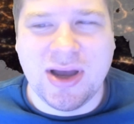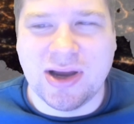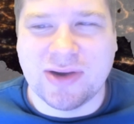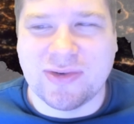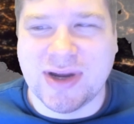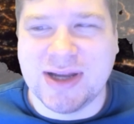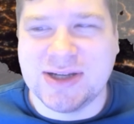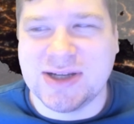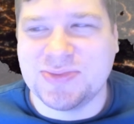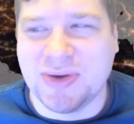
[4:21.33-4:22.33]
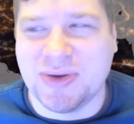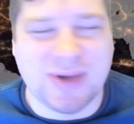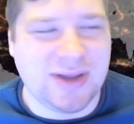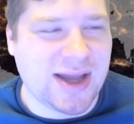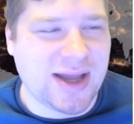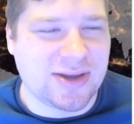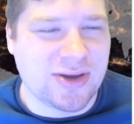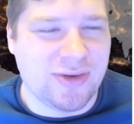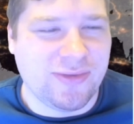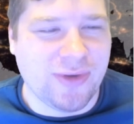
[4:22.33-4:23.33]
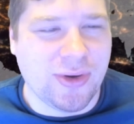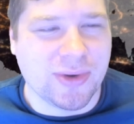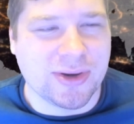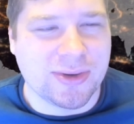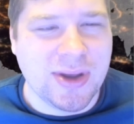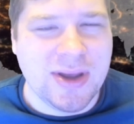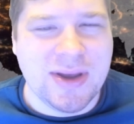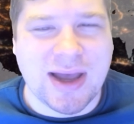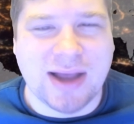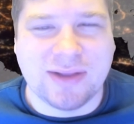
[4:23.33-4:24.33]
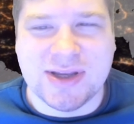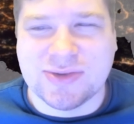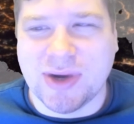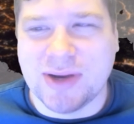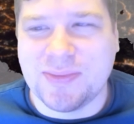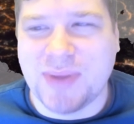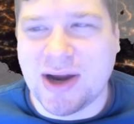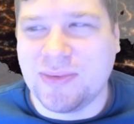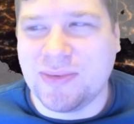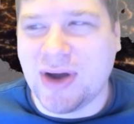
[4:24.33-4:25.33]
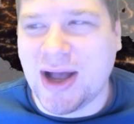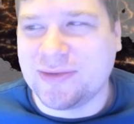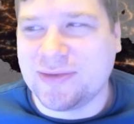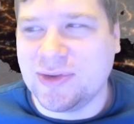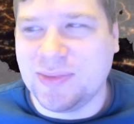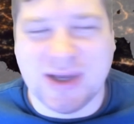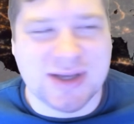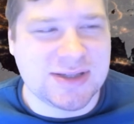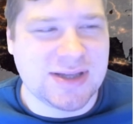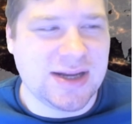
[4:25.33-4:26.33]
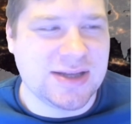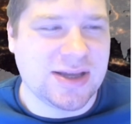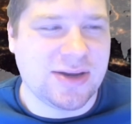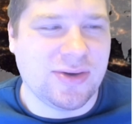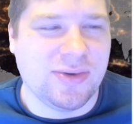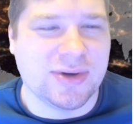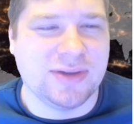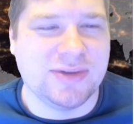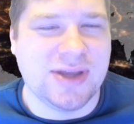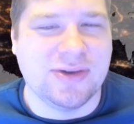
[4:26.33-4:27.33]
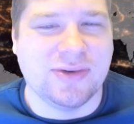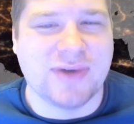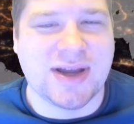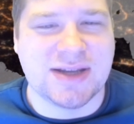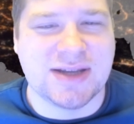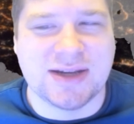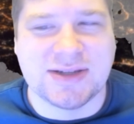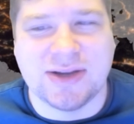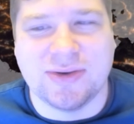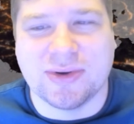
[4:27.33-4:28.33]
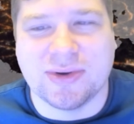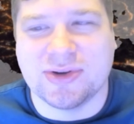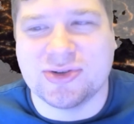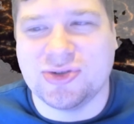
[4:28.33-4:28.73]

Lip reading: egregious, but we let it go forward. At least one parent will have to be a citizen or a legal resident in order to